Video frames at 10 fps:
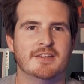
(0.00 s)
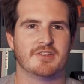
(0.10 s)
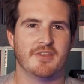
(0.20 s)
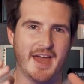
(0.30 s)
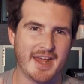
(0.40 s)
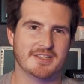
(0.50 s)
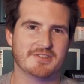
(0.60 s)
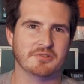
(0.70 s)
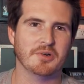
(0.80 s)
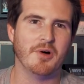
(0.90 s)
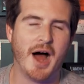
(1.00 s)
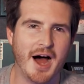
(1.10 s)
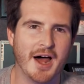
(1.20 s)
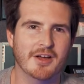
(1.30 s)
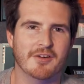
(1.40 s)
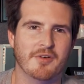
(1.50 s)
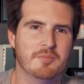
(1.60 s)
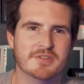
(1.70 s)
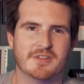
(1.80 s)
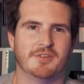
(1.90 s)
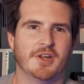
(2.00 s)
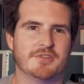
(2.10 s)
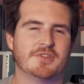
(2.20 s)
So that is the real art of a music video